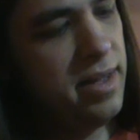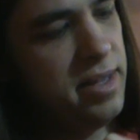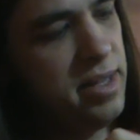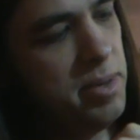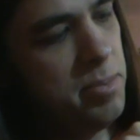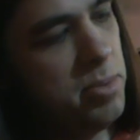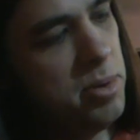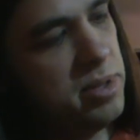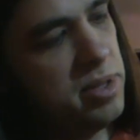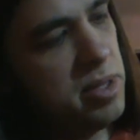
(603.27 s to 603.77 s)
and
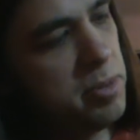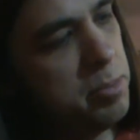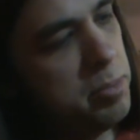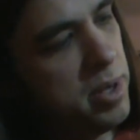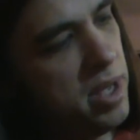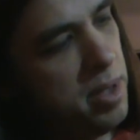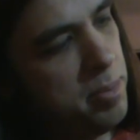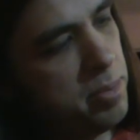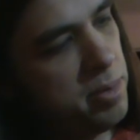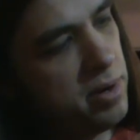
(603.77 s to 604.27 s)
you put the
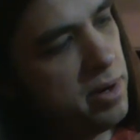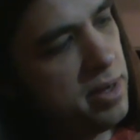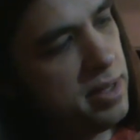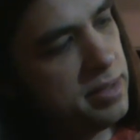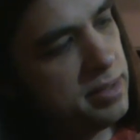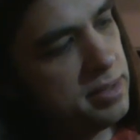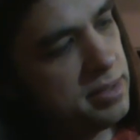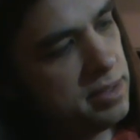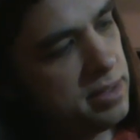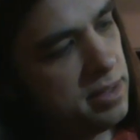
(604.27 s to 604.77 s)
paper
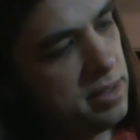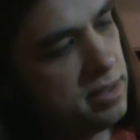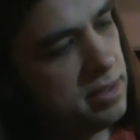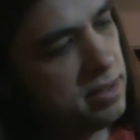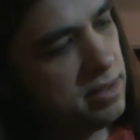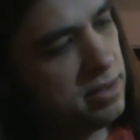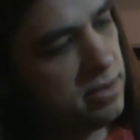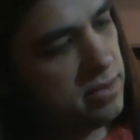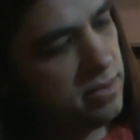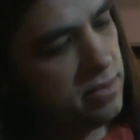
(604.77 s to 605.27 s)
insert
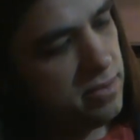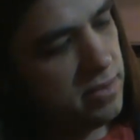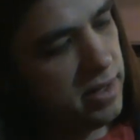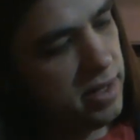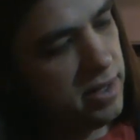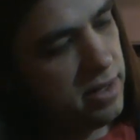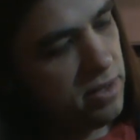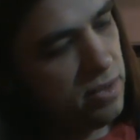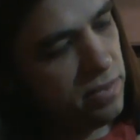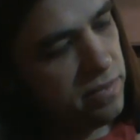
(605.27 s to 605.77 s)

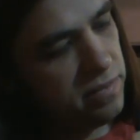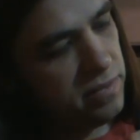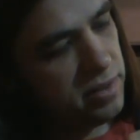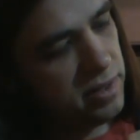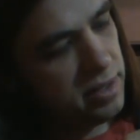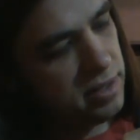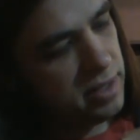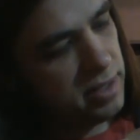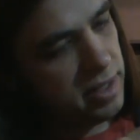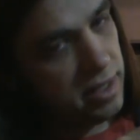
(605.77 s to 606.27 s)
right over
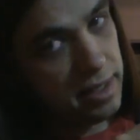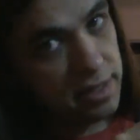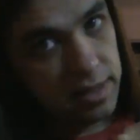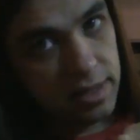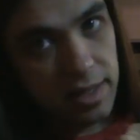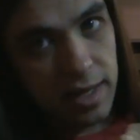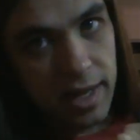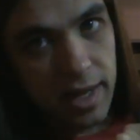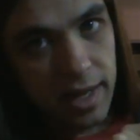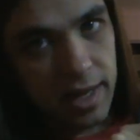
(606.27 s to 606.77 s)
it like
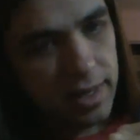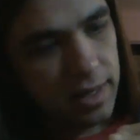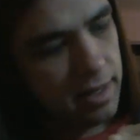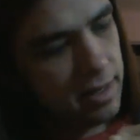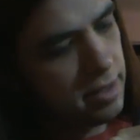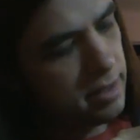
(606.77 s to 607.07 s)
that.